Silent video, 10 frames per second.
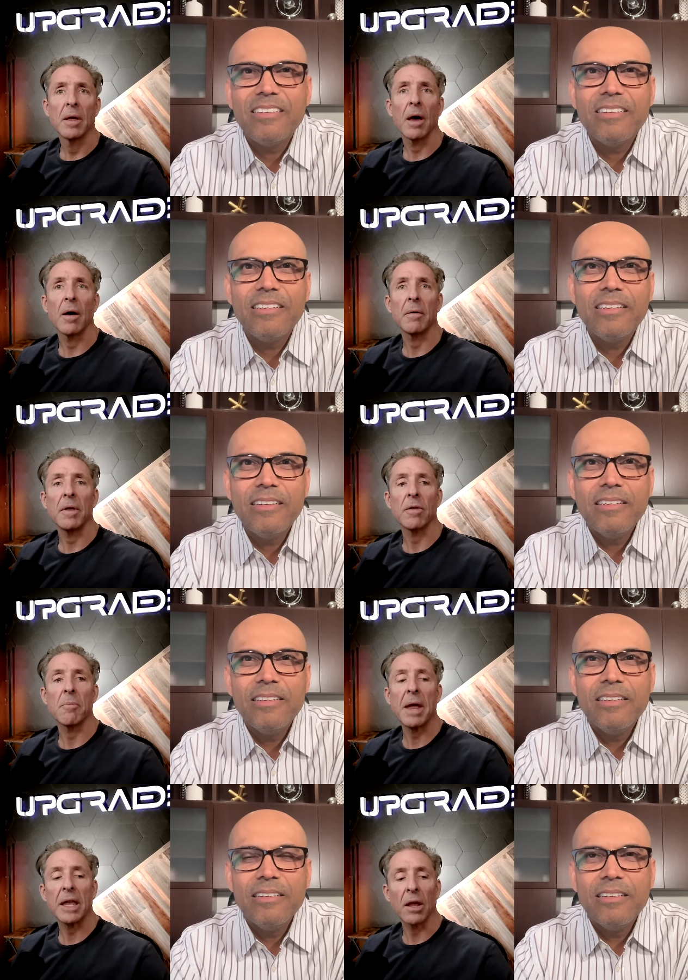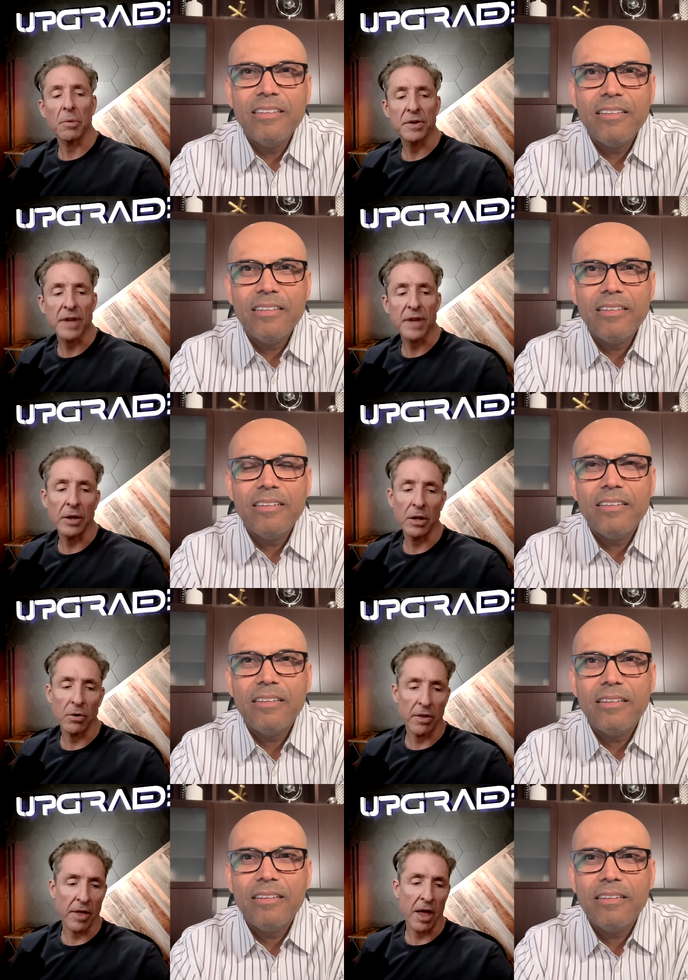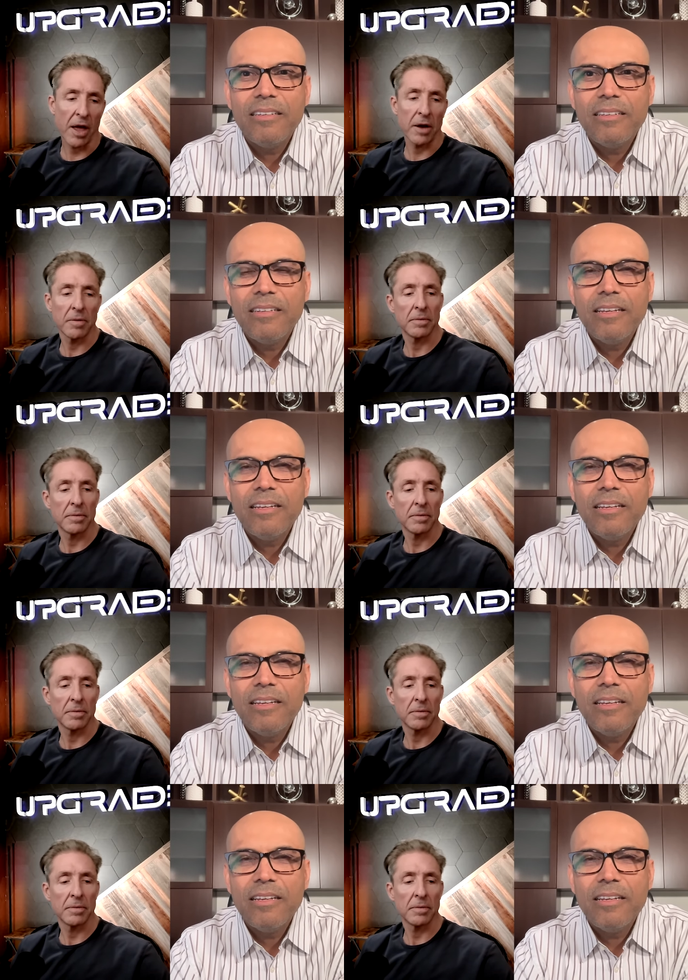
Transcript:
Speaker 1: uh, either making a recycling glutathione?